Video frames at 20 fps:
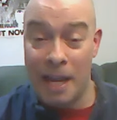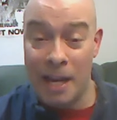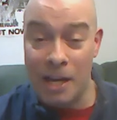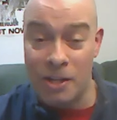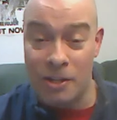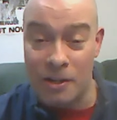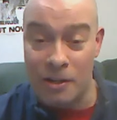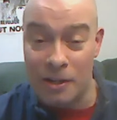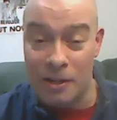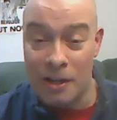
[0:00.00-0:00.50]

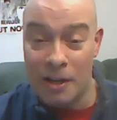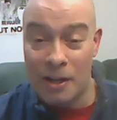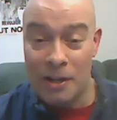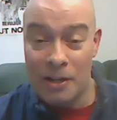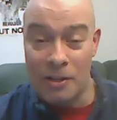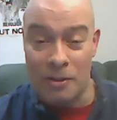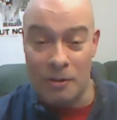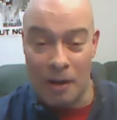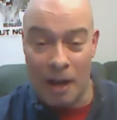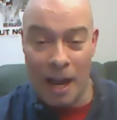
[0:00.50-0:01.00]
agent,
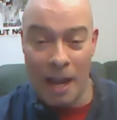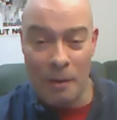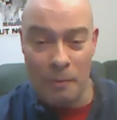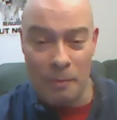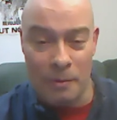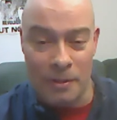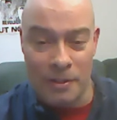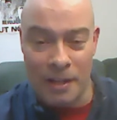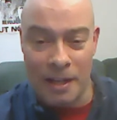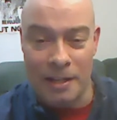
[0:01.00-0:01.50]
so I
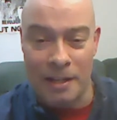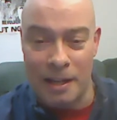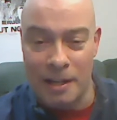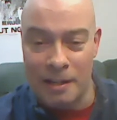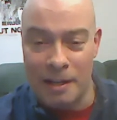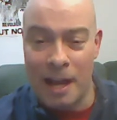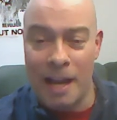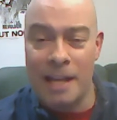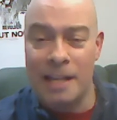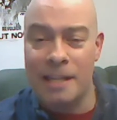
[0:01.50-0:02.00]
will send a
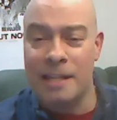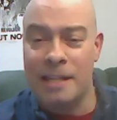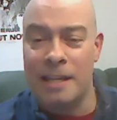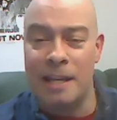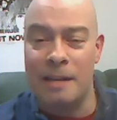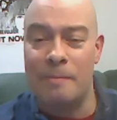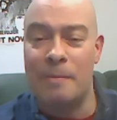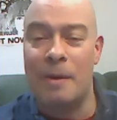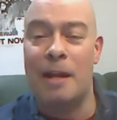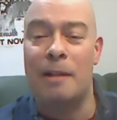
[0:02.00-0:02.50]
nice
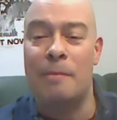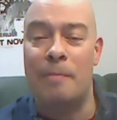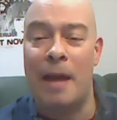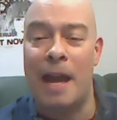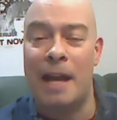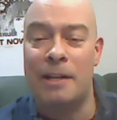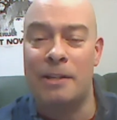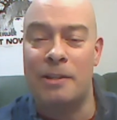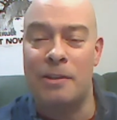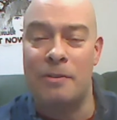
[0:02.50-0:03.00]
email
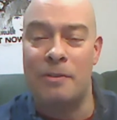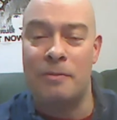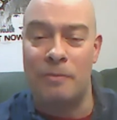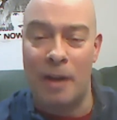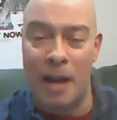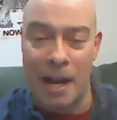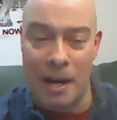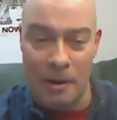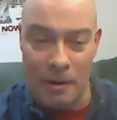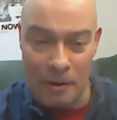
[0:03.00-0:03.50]
back to the
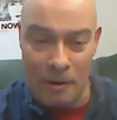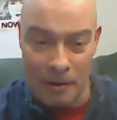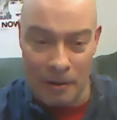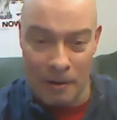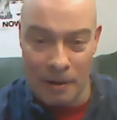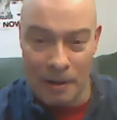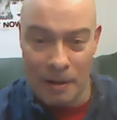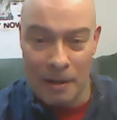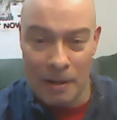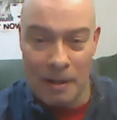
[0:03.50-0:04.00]
writer.
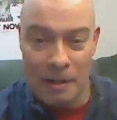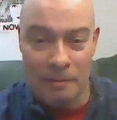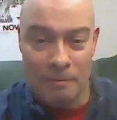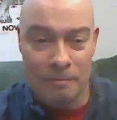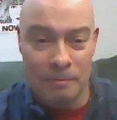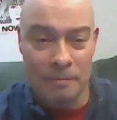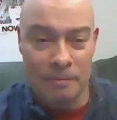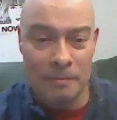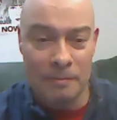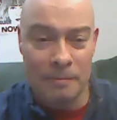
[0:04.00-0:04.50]

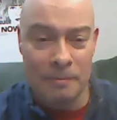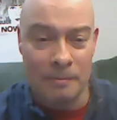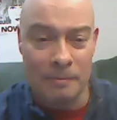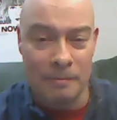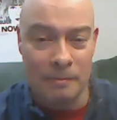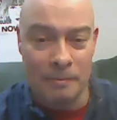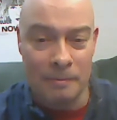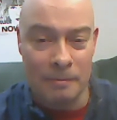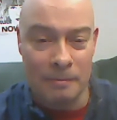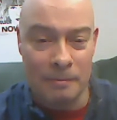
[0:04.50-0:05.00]

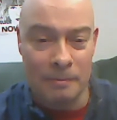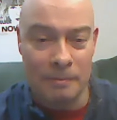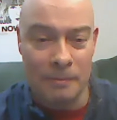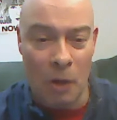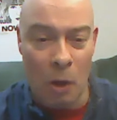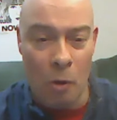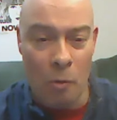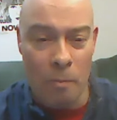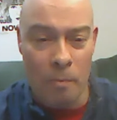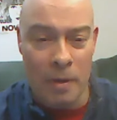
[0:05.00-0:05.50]

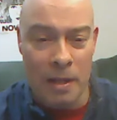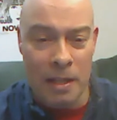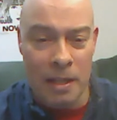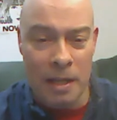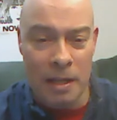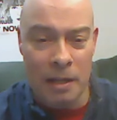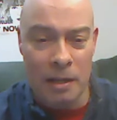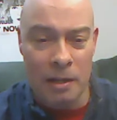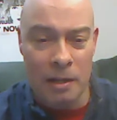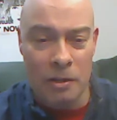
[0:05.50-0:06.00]

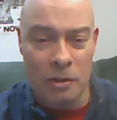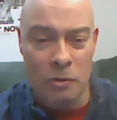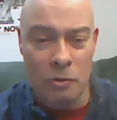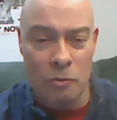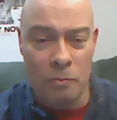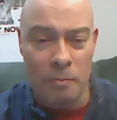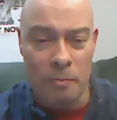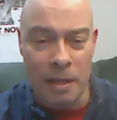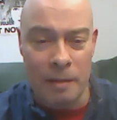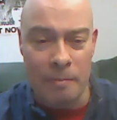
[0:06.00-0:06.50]
Opening a new
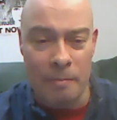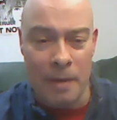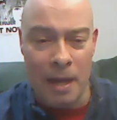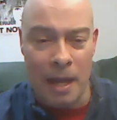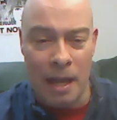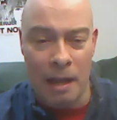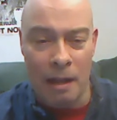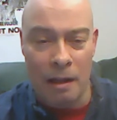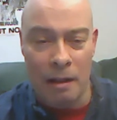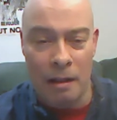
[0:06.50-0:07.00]

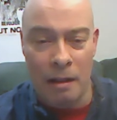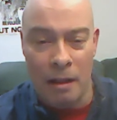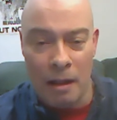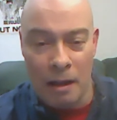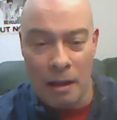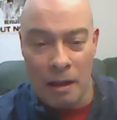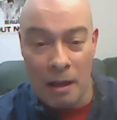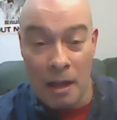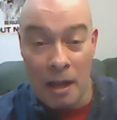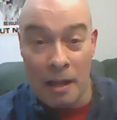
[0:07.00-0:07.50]
email.
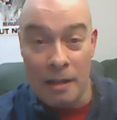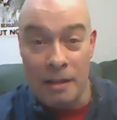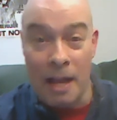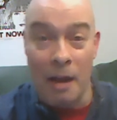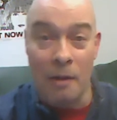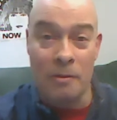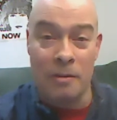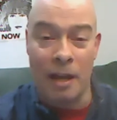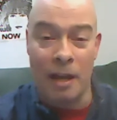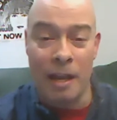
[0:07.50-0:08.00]

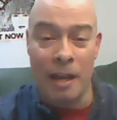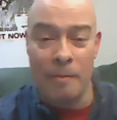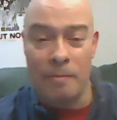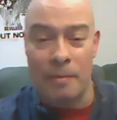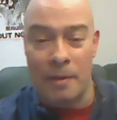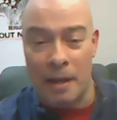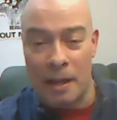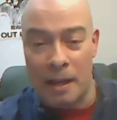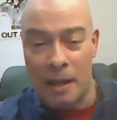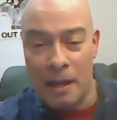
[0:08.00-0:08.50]
Now
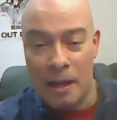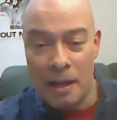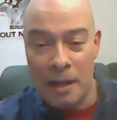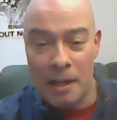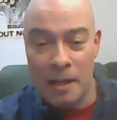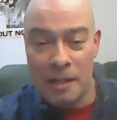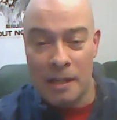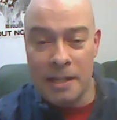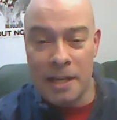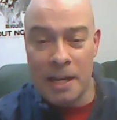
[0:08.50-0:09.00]
typing.
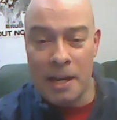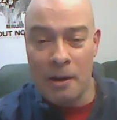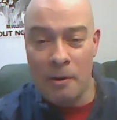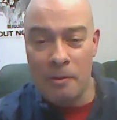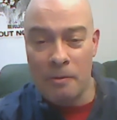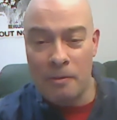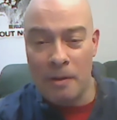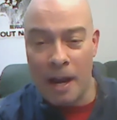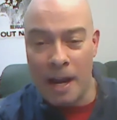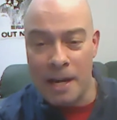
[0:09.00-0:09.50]

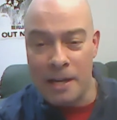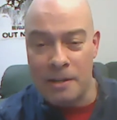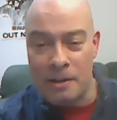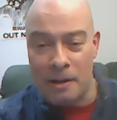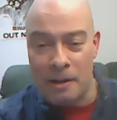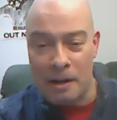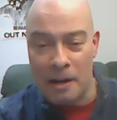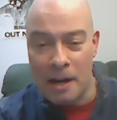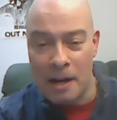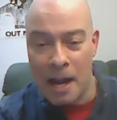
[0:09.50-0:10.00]
Dear
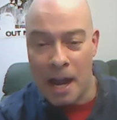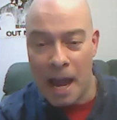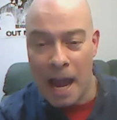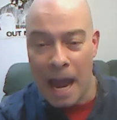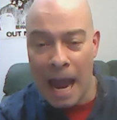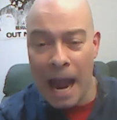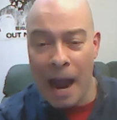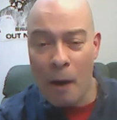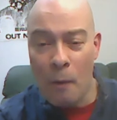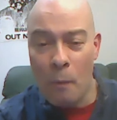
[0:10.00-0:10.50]
writer,
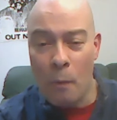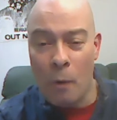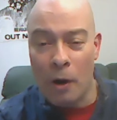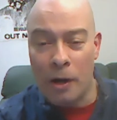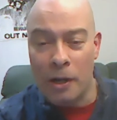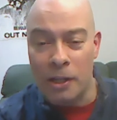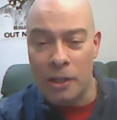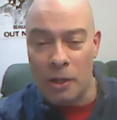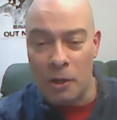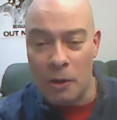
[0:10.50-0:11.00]
how
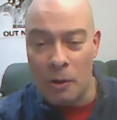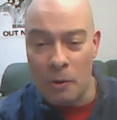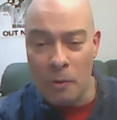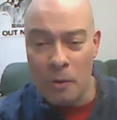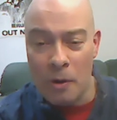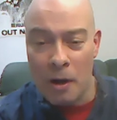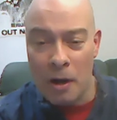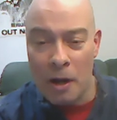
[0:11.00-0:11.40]
are you?